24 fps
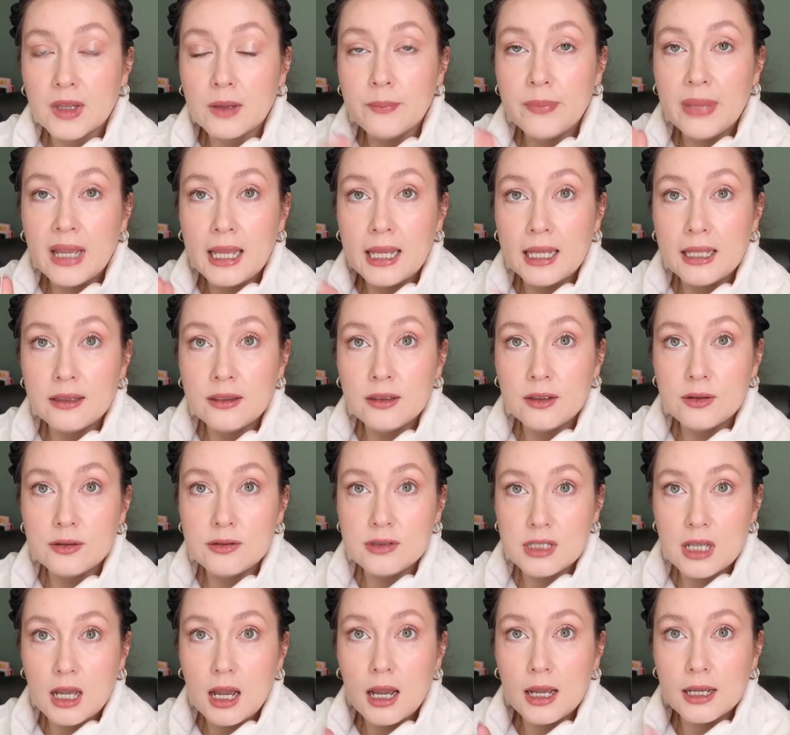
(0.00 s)
Pan
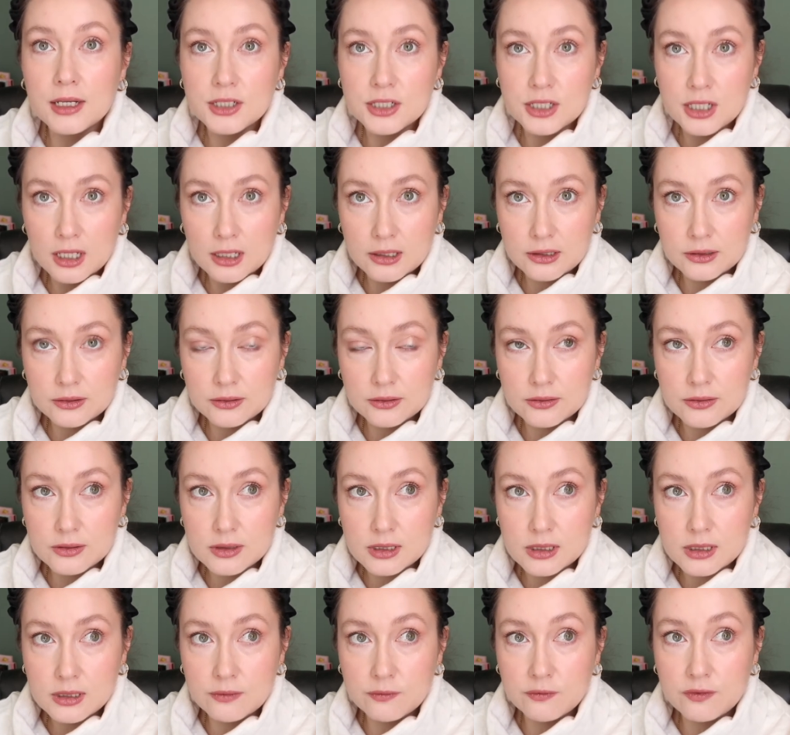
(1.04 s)
Those Eyeshadows